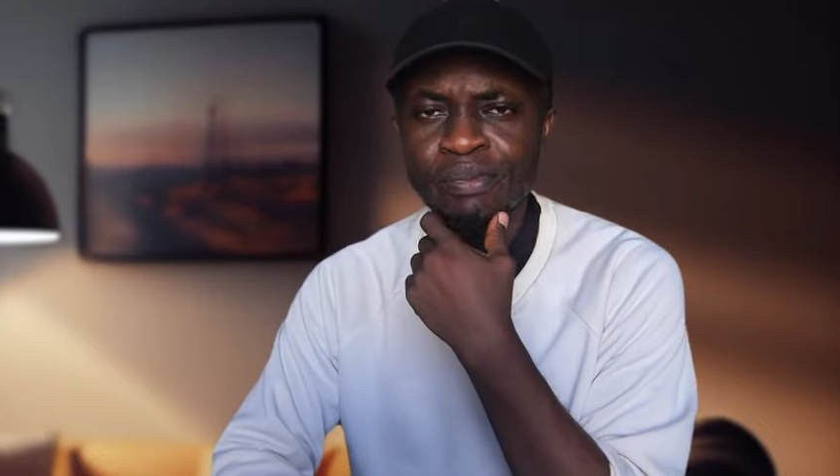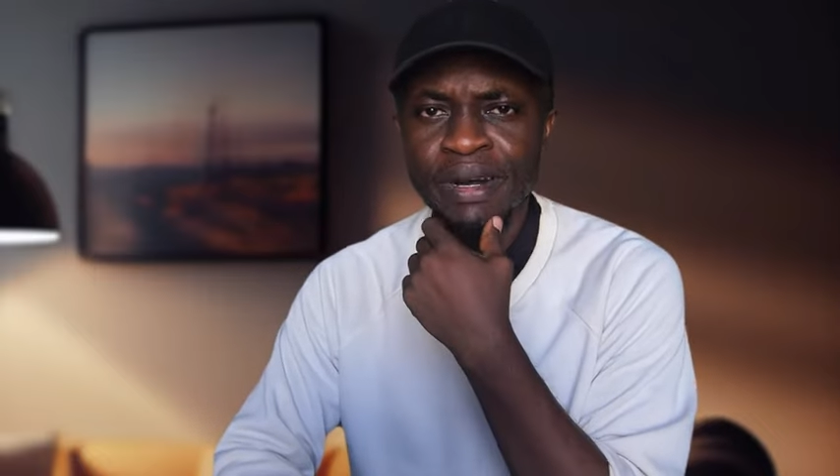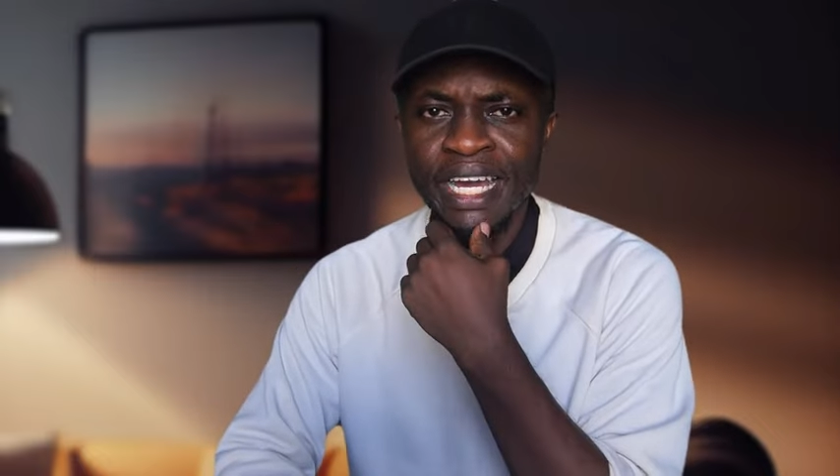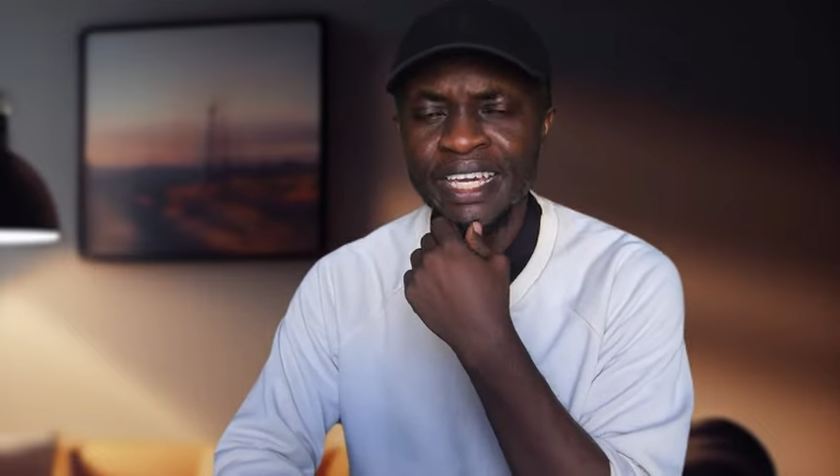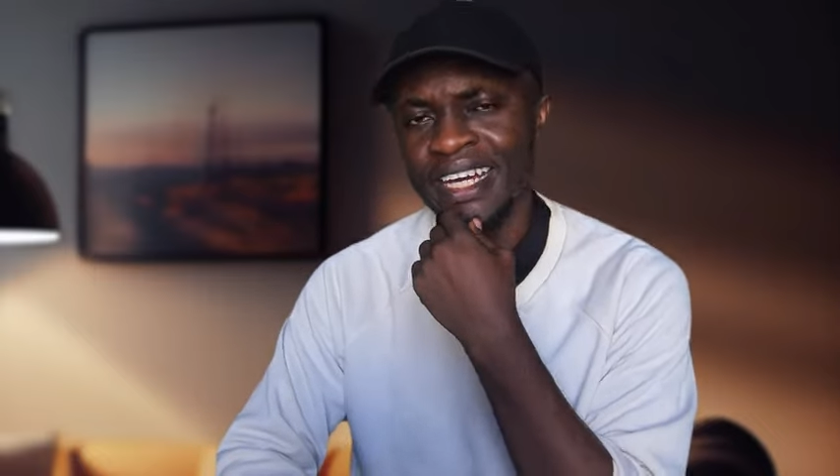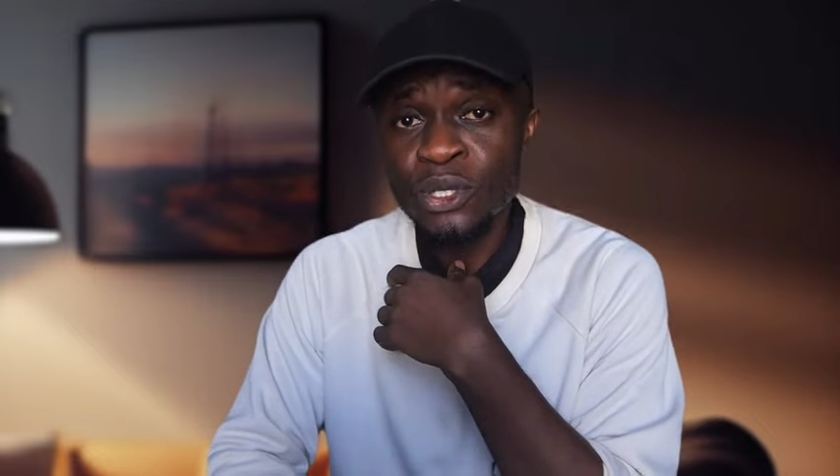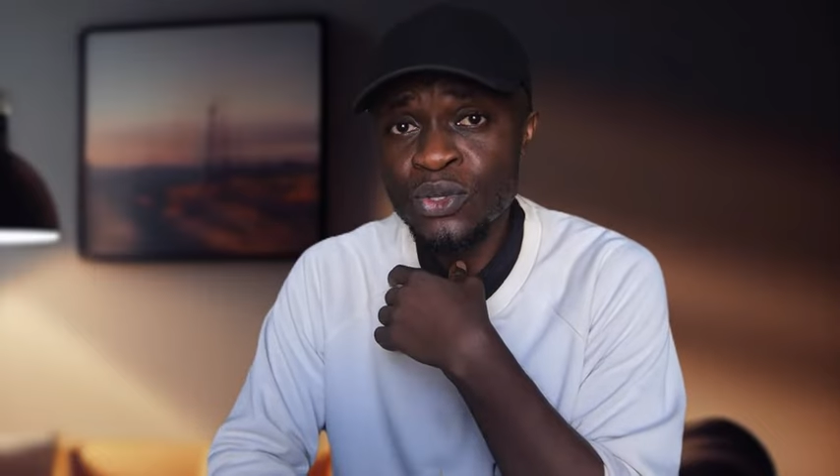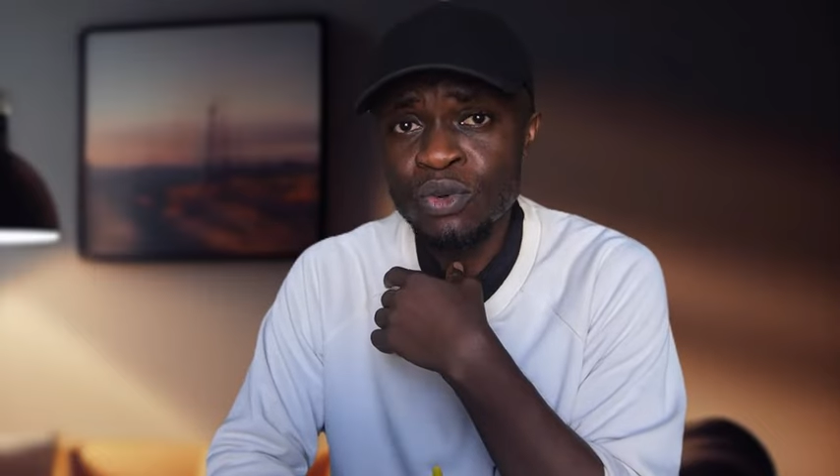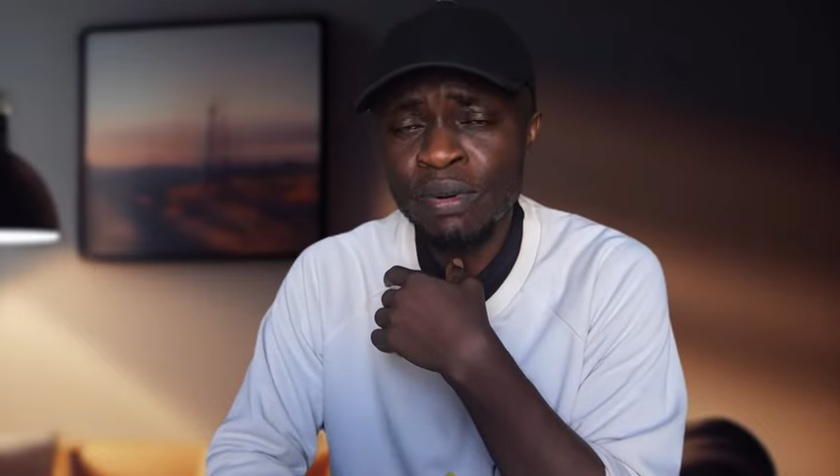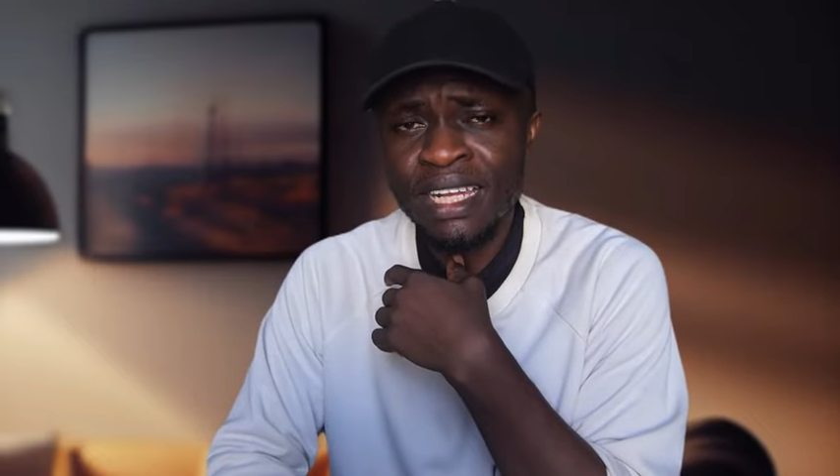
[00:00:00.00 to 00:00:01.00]
by a
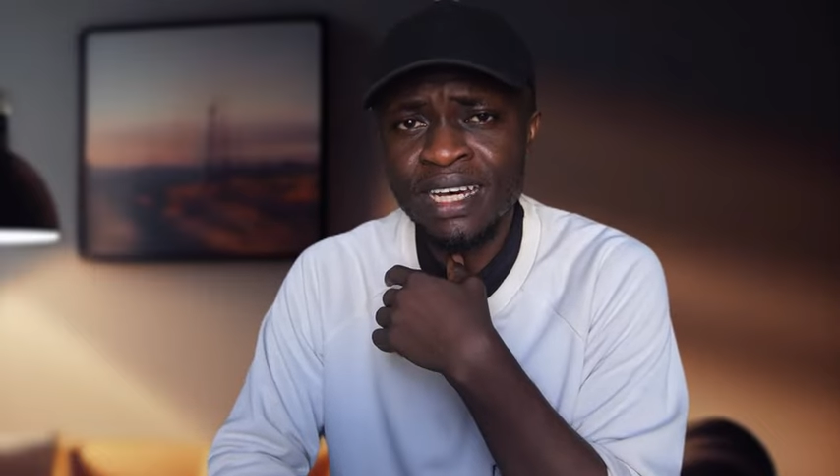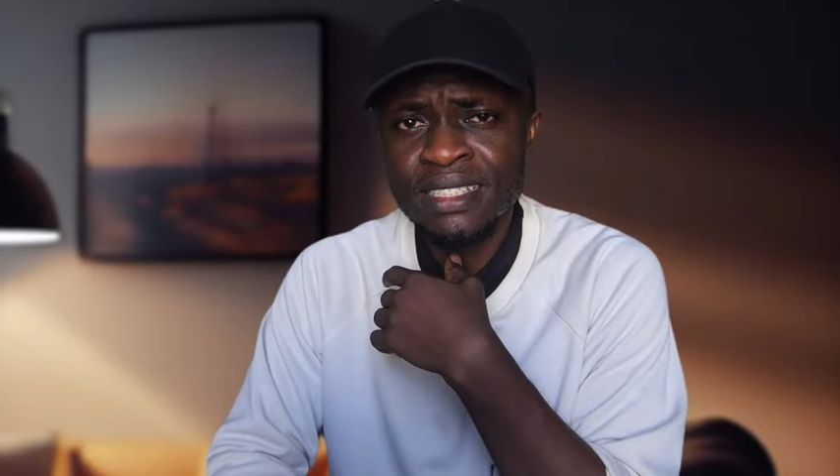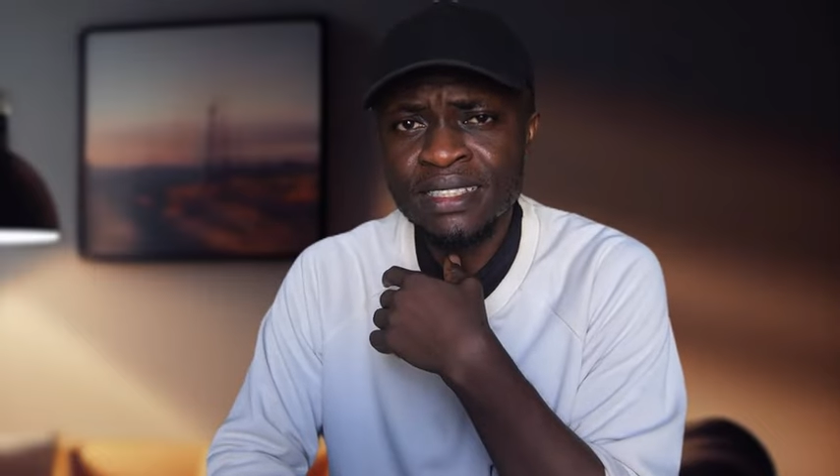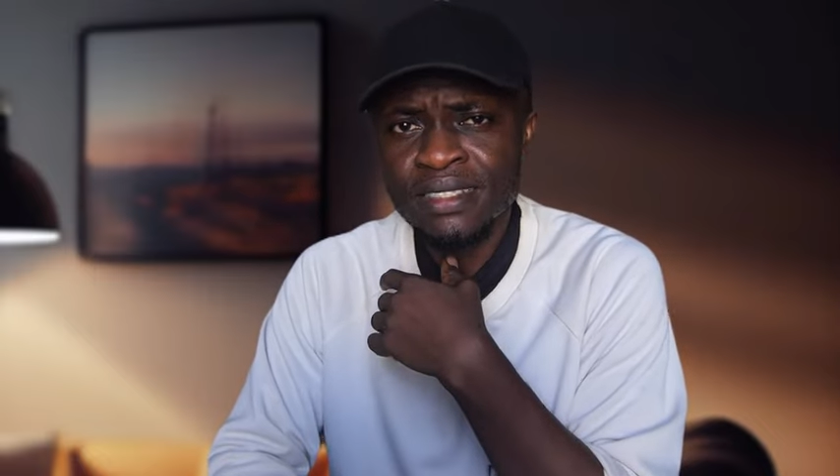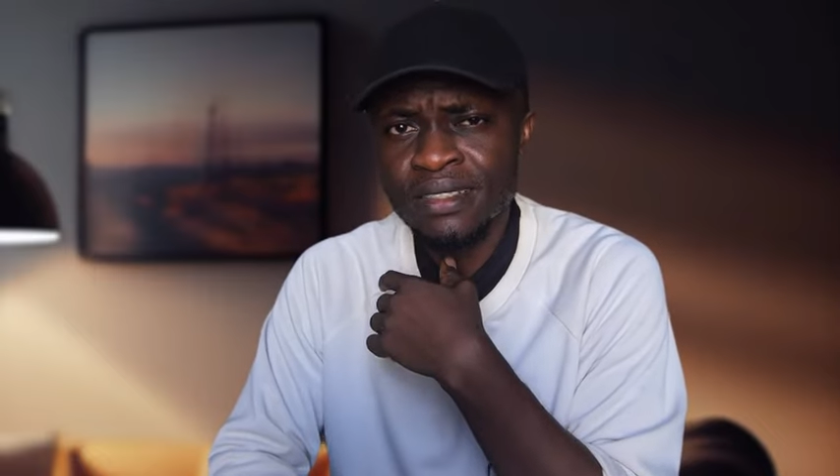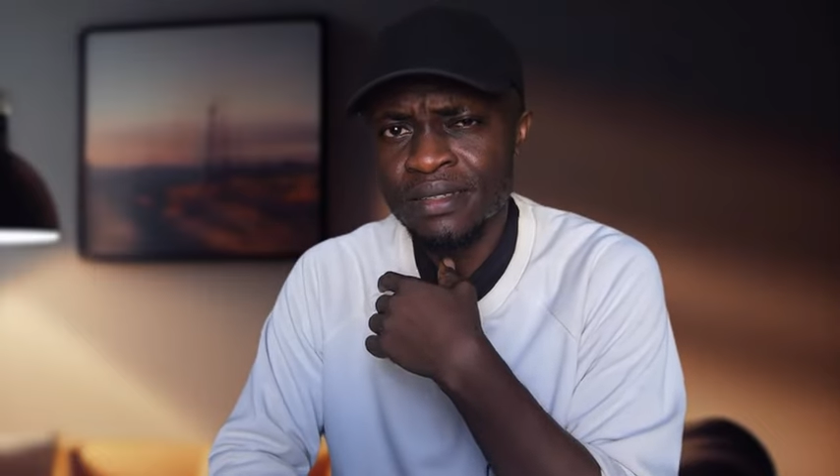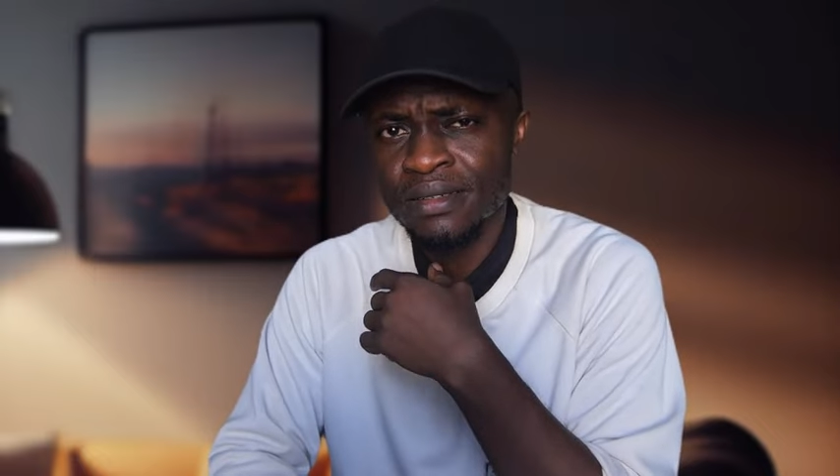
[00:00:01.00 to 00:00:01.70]
YouTuber that